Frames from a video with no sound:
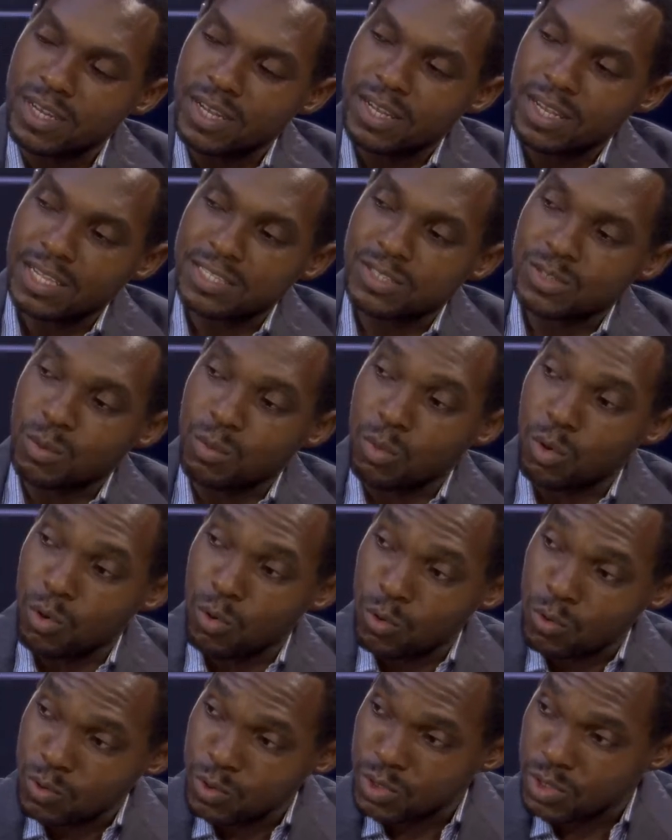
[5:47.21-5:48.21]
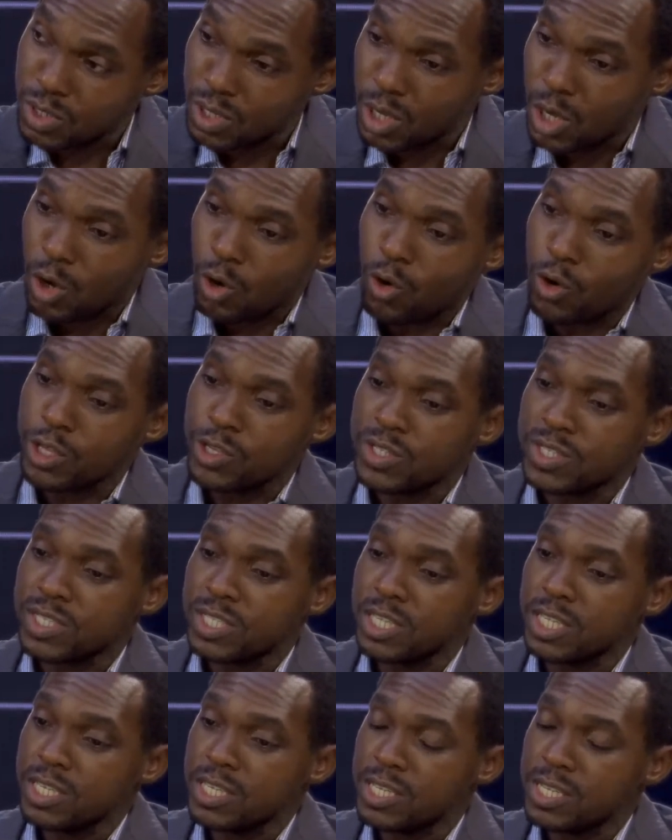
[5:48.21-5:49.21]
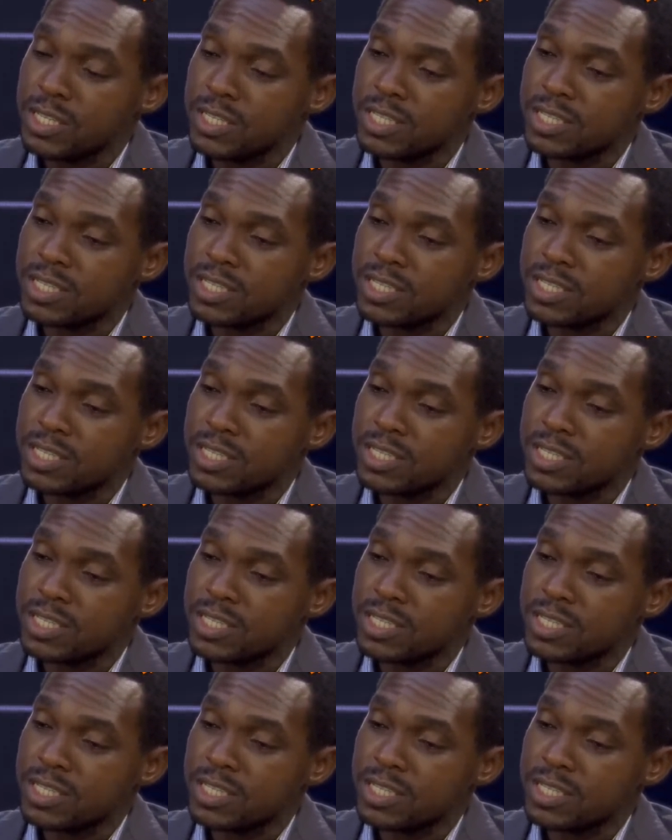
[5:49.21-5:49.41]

That's a mold. Or you see